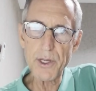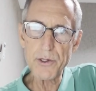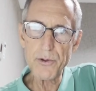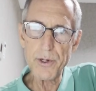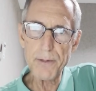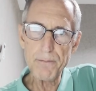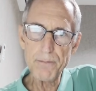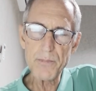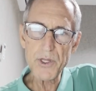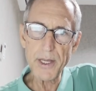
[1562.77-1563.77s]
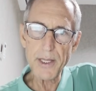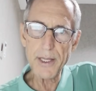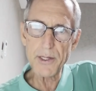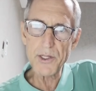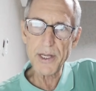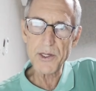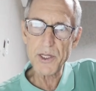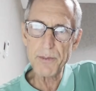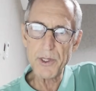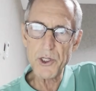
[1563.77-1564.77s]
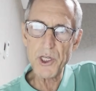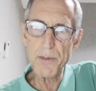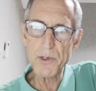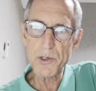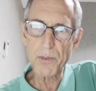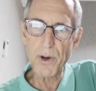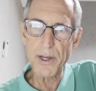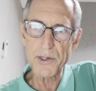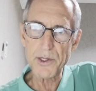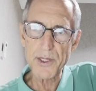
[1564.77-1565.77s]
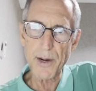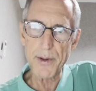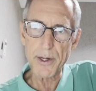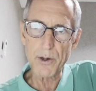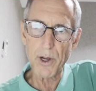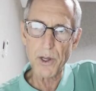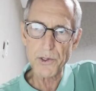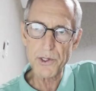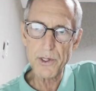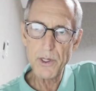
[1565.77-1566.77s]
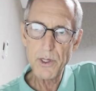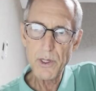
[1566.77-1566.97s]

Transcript: country, St. Kitts, had some of the cheapest prices I ran across.